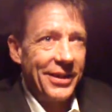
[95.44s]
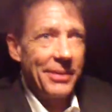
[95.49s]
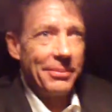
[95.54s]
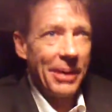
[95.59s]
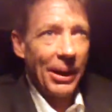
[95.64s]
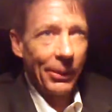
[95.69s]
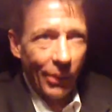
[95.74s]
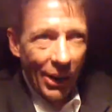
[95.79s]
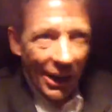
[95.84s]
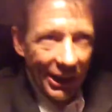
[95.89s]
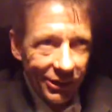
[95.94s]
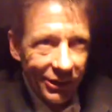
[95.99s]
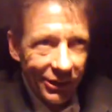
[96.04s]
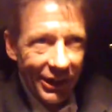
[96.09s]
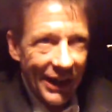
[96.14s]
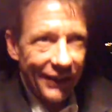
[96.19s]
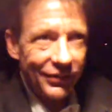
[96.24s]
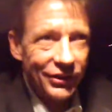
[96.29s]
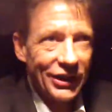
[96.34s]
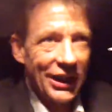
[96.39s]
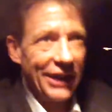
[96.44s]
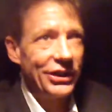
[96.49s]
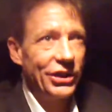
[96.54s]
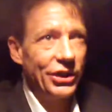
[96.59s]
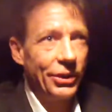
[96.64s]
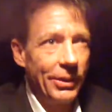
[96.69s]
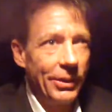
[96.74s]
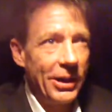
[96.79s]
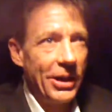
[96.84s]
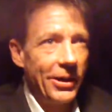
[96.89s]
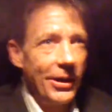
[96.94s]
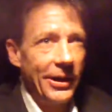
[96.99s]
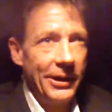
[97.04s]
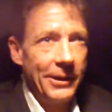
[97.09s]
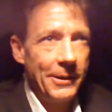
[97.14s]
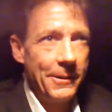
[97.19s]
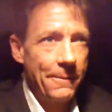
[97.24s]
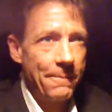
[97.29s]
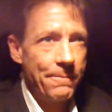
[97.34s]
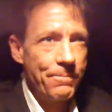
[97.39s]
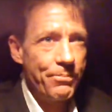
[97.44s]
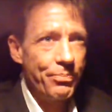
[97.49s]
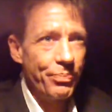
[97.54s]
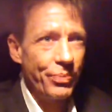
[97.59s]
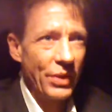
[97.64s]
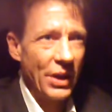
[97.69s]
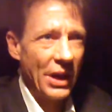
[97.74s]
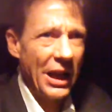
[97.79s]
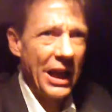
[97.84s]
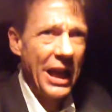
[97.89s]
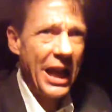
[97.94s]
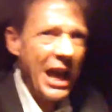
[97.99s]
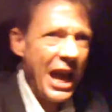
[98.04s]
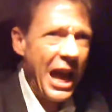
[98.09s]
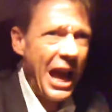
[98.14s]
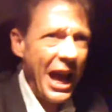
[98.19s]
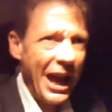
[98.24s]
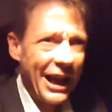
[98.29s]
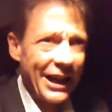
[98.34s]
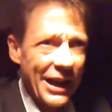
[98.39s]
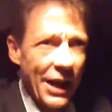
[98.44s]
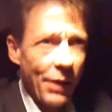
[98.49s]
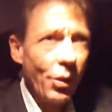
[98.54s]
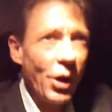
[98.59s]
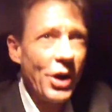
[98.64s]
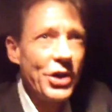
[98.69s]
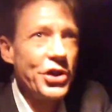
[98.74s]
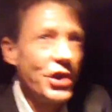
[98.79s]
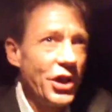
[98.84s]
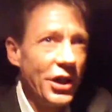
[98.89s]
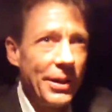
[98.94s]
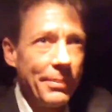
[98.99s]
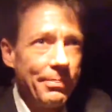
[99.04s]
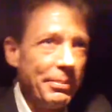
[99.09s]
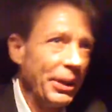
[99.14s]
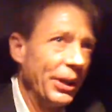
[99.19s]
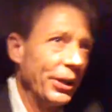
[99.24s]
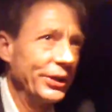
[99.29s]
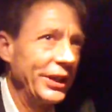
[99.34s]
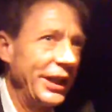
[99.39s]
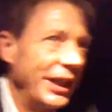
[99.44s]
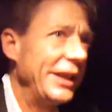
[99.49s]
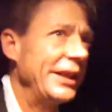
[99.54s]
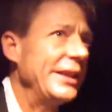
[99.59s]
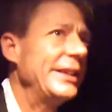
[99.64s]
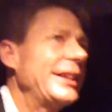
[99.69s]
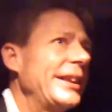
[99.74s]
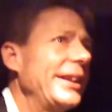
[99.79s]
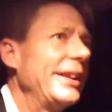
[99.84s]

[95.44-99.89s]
my wildlife sanctuary, and I want you to build it